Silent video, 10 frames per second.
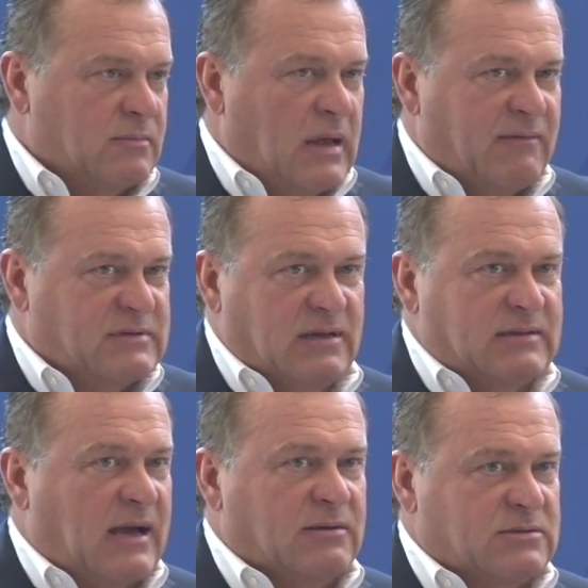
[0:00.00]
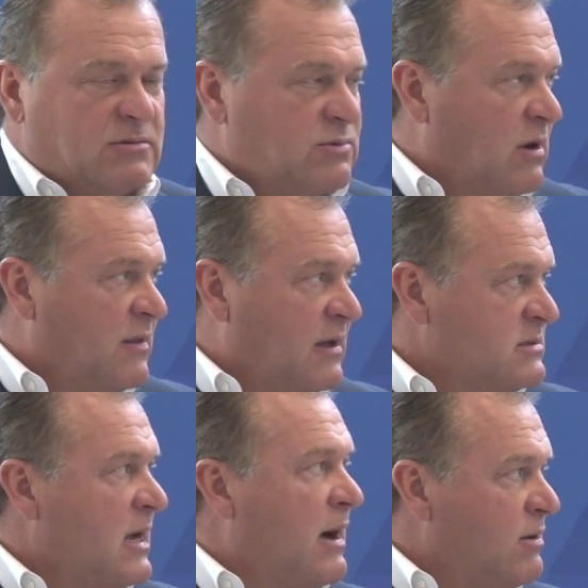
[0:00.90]
have 10,000 or
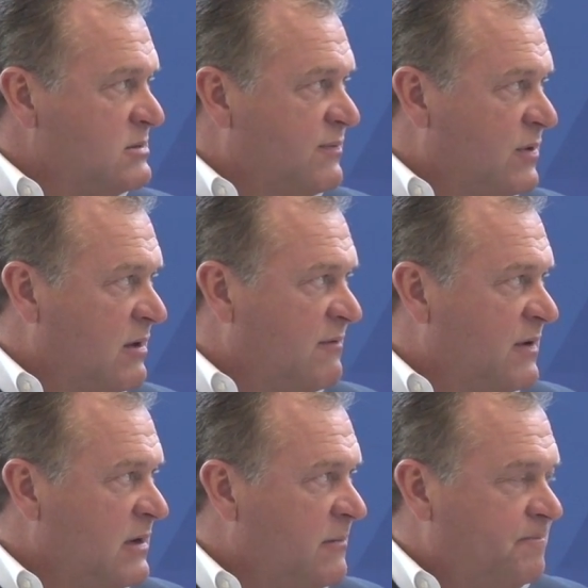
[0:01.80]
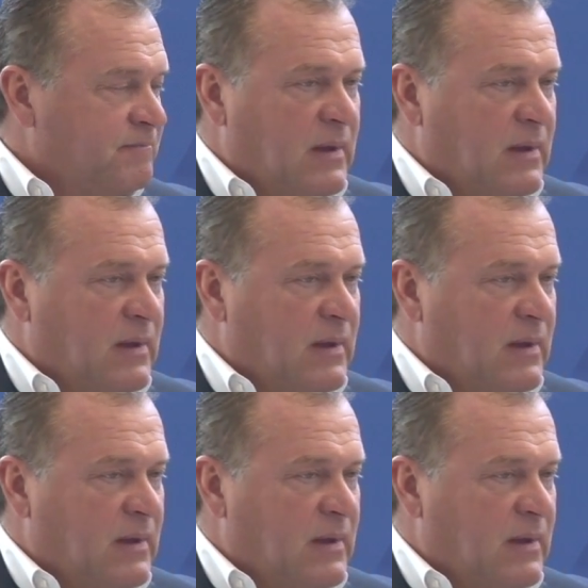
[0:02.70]
20,000 hours before they fail.